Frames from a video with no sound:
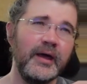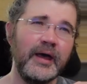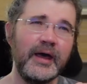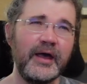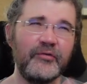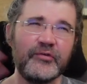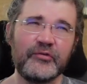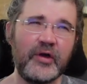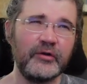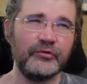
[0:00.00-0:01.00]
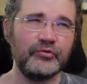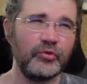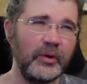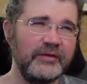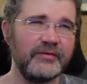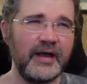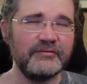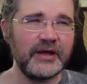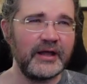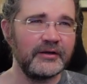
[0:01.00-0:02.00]
uh,
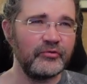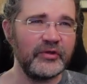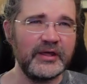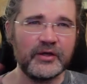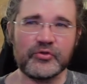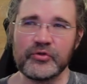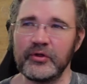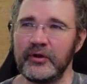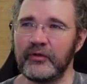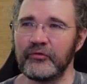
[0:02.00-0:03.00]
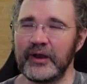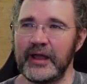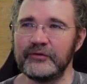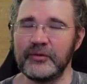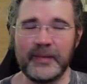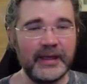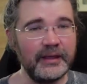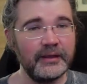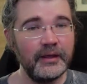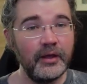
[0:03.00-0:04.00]
$625-ish, looks like to
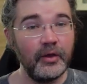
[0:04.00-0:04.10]
me.